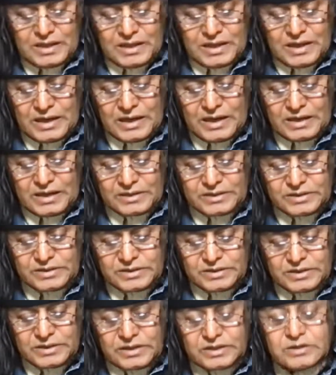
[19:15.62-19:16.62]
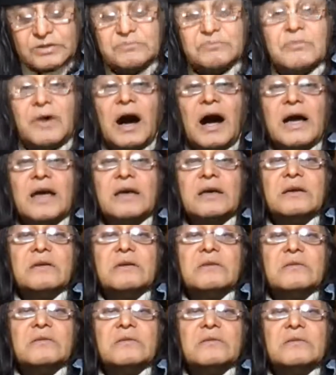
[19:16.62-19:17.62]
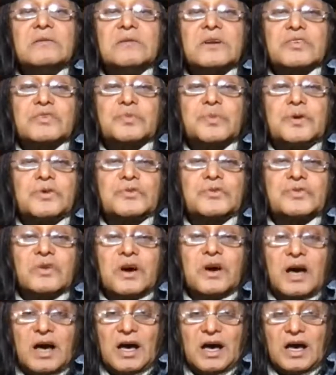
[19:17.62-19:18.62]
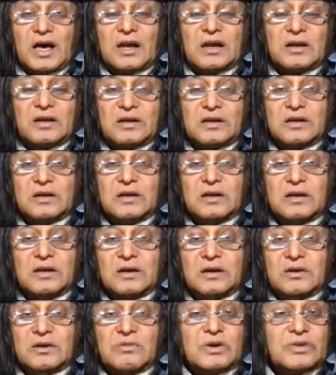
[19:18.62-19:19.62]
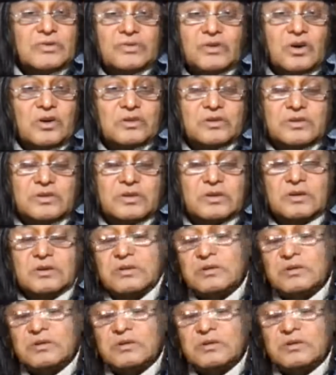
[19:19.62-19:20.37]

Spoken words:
And my response to her was not